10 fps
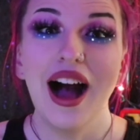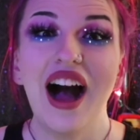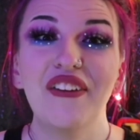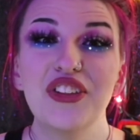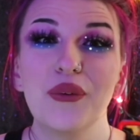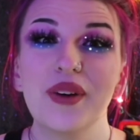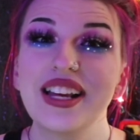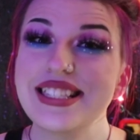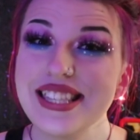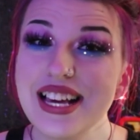On the
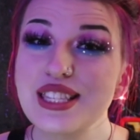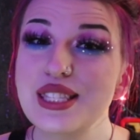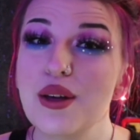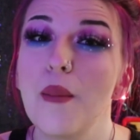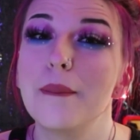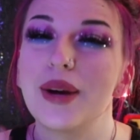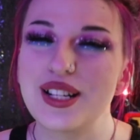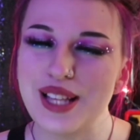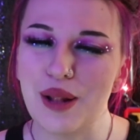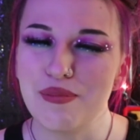26th,
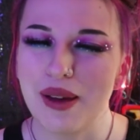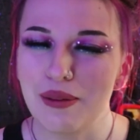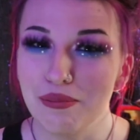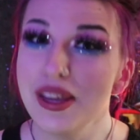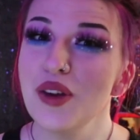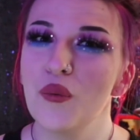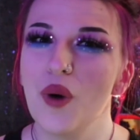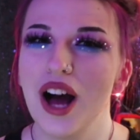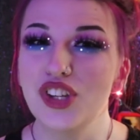Marcel made me watch